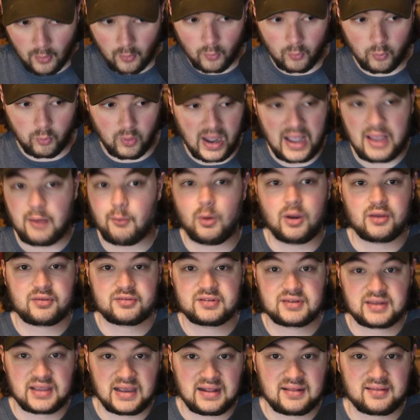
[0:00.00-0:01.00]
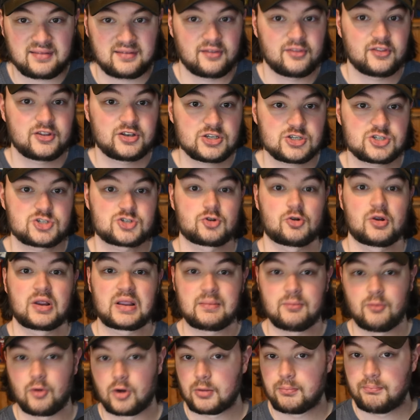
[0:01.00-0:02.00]
Why wasn't Godzilla
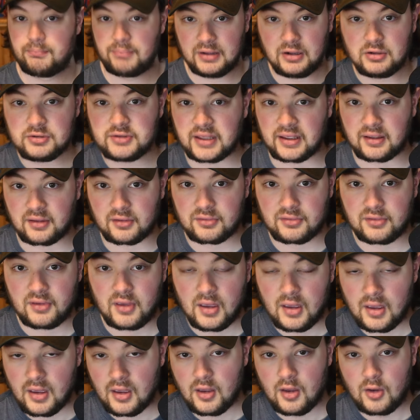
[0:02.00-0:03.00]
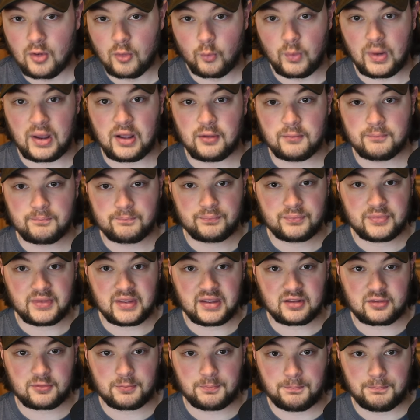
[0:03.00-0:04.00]
destroying more buildings? Well,
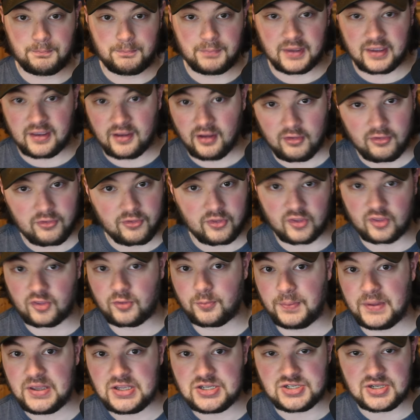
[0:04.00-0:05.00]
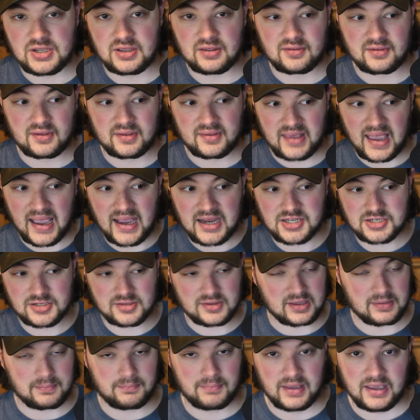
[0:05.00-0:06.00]
it's because the species is
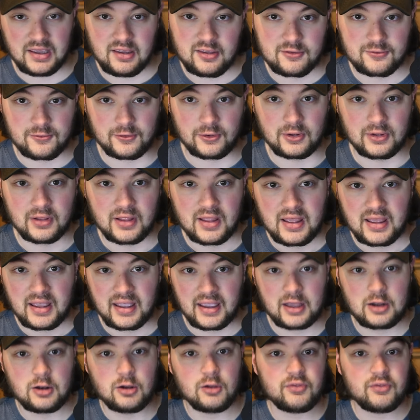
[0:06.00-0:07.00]
actually peaceful. It